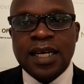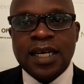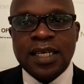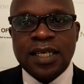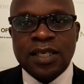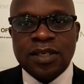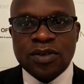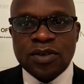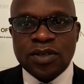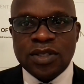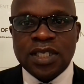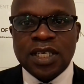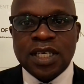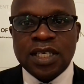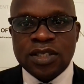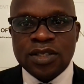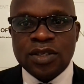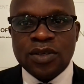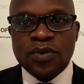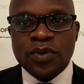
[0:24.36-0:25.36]
in
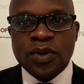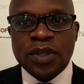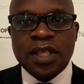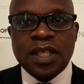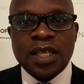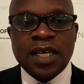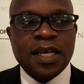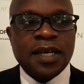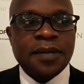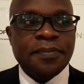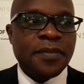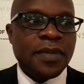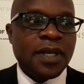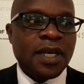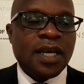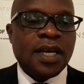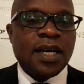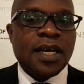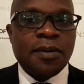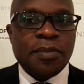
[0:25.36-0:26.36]
conjunction with
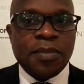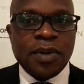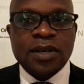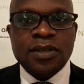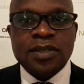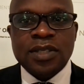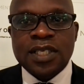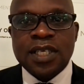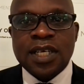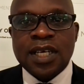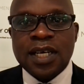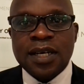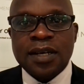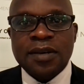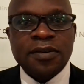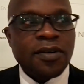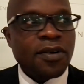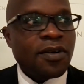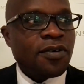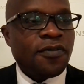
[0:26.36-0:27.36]
about
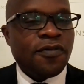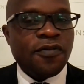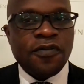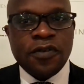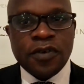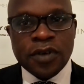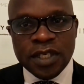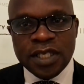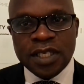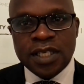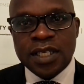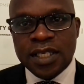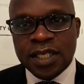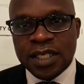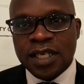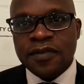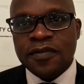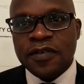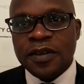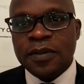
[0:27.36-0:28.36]

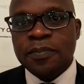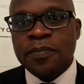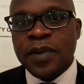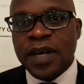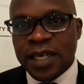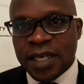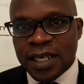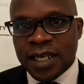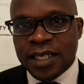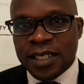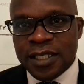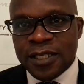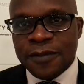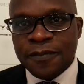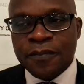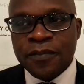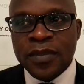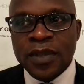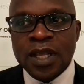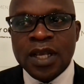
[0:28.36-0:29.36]
47 partners.
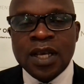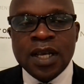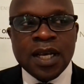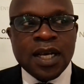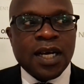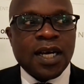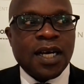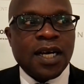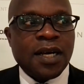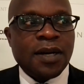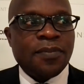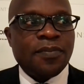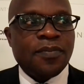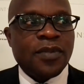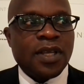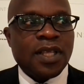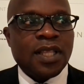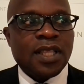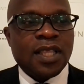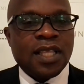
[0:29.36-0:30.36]
Um,
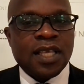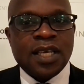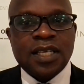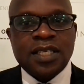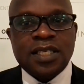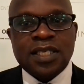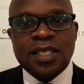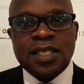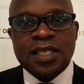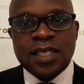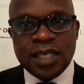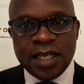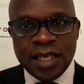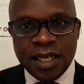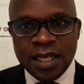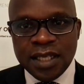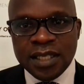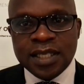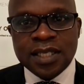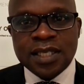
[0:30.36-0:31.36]
the
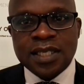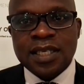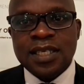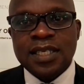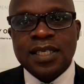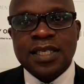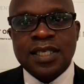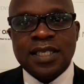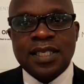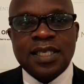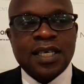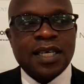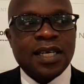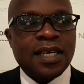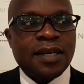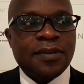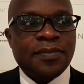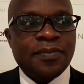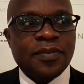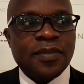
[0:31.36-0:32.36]
TDS is
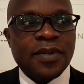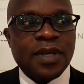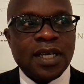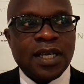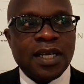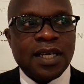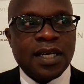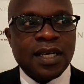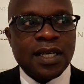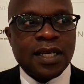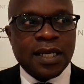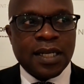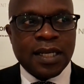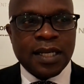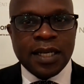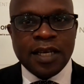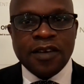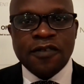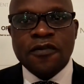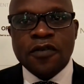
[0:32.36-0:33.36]
um, uh,
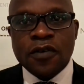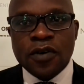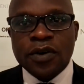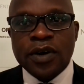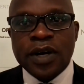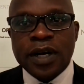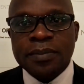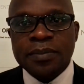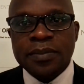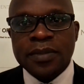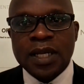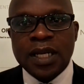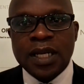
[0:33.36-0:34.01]
a forum